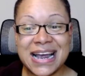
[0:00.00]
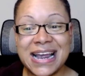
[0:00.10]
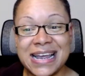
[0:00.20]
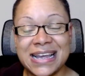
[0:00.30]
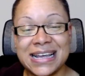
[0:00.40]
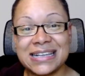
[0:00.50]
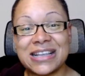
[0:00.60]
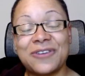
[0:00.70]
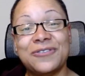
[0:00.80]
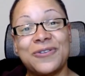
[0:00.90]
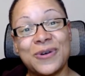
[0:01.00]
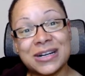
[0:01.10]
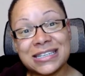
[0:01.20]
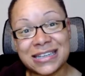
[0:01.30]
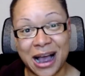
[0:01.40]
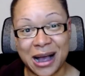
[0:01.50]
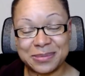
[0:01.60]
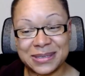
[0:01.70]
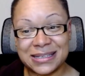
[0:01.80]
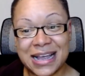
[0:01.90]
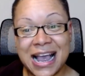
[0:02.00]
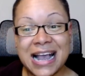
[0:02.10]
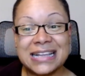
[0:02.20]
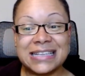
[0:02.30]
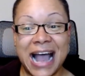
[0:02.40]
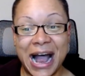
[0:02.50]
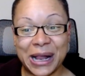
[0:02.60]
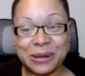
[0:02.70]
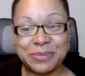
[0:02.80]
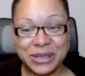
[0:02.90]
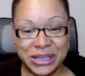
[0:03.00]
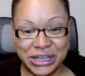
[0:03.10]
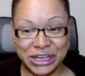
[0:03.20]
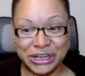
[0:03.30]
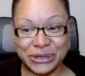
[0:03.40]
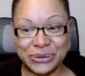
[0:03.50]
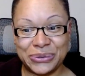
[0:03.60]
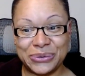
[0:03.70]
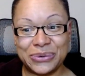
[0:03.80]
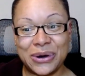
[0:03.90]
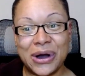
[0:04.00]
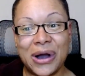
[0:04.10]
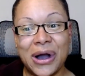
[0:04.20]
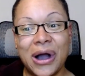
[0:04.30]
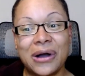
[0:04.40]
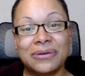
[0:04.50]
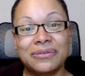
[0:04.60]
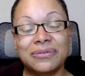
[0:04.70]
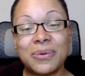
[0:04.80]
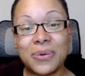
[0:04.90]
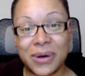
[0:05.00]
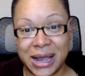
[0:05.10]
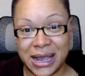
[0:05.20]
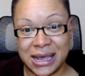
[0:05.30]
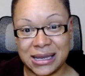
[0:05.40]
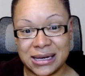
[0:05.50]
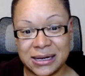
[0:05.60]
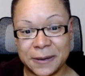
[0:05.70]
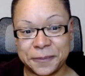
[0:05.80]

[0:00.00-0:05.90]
is four steps to help you avoid